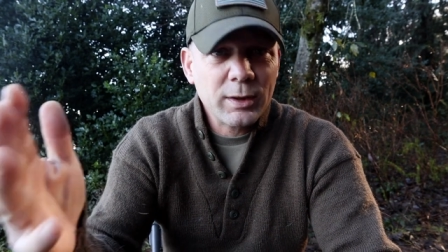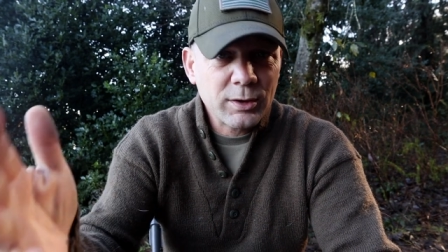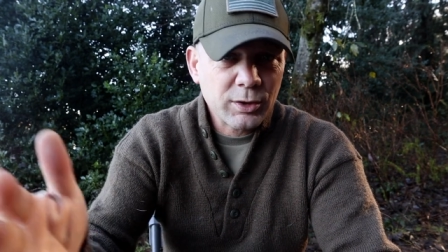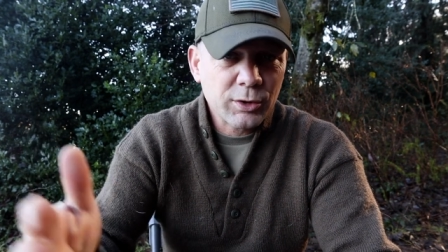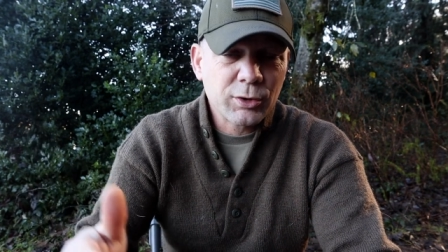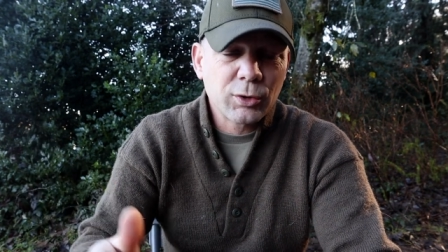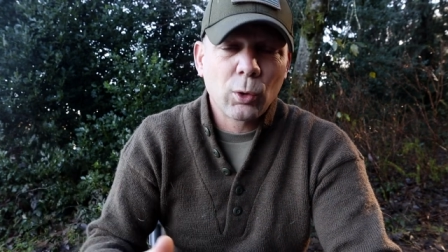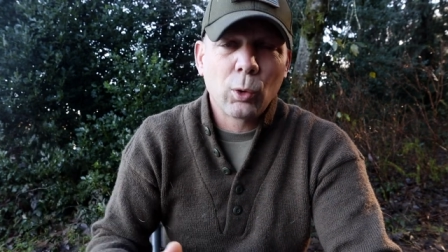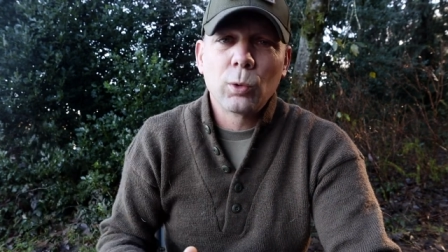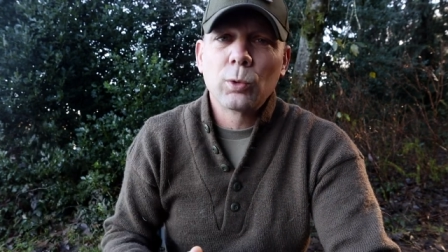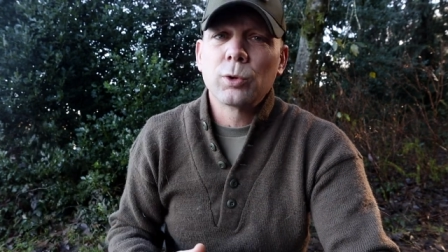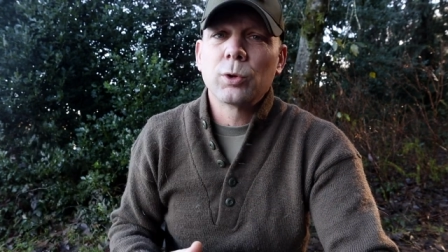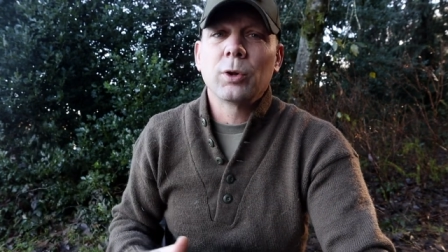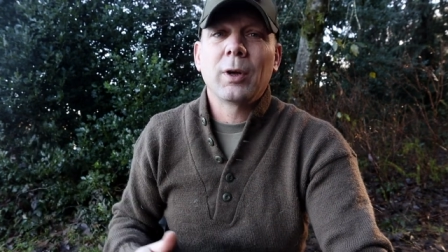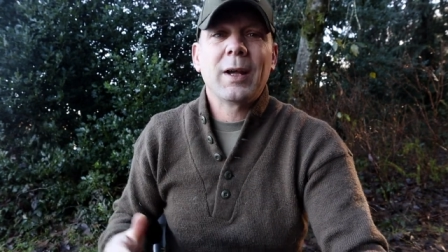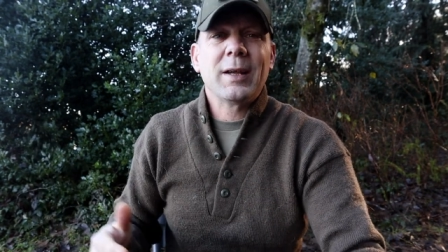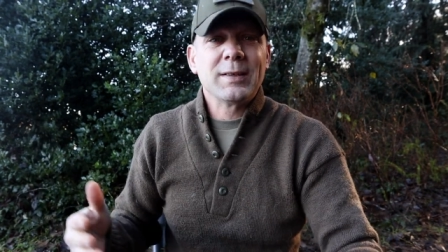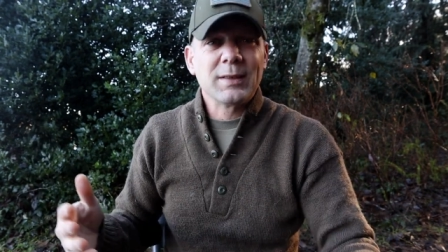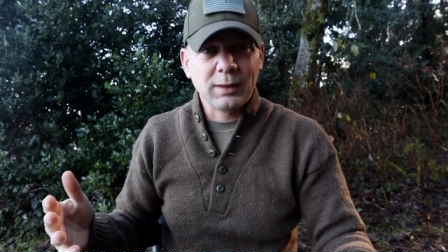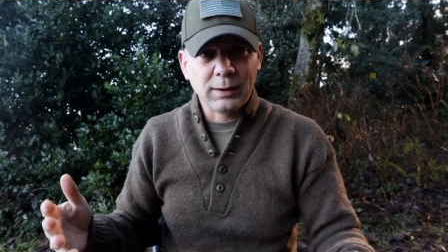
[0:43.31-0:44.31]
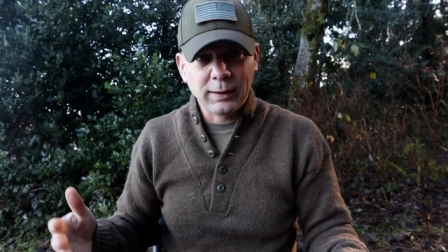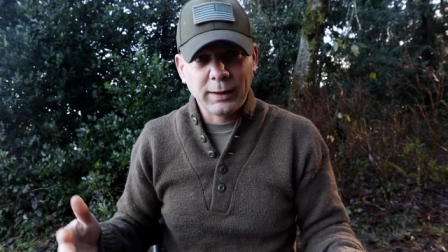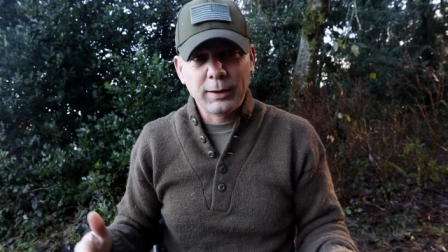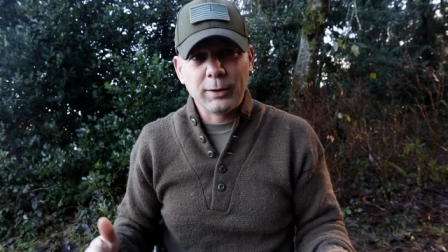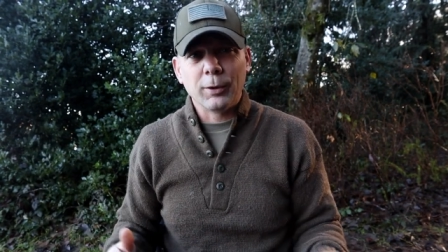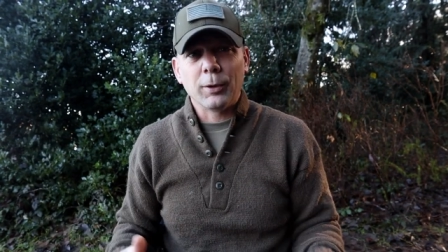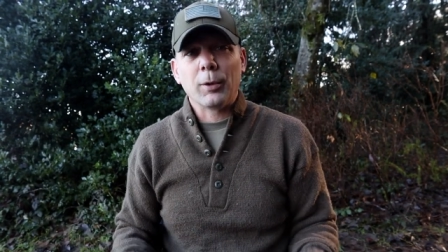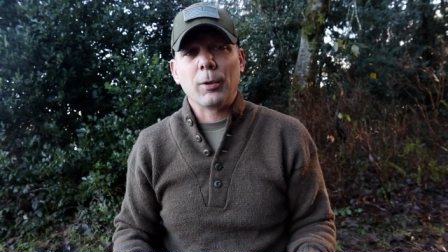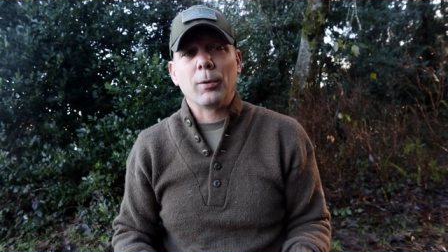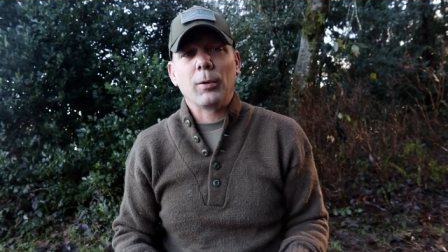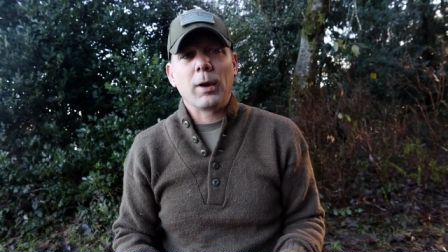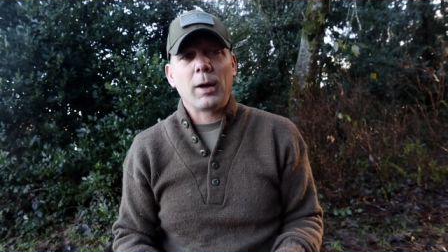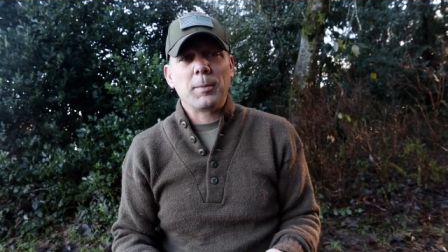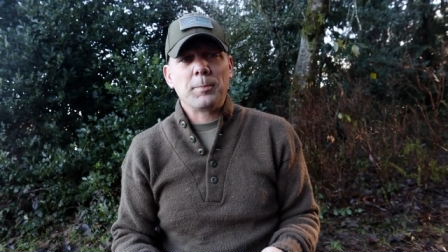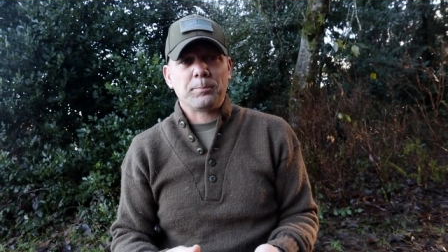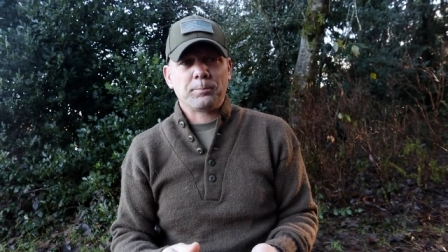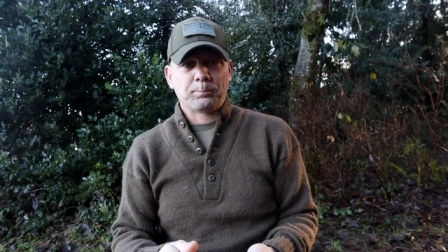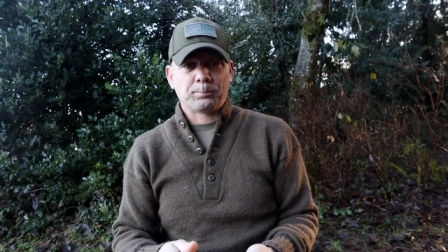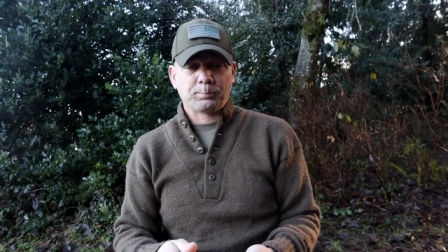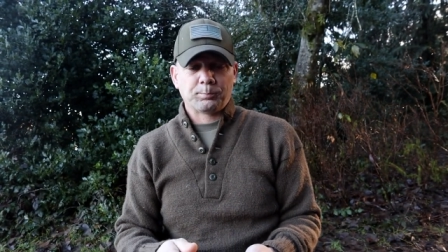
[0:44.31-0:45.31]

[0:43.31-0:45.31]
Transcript: as a soldier, as a leader, right?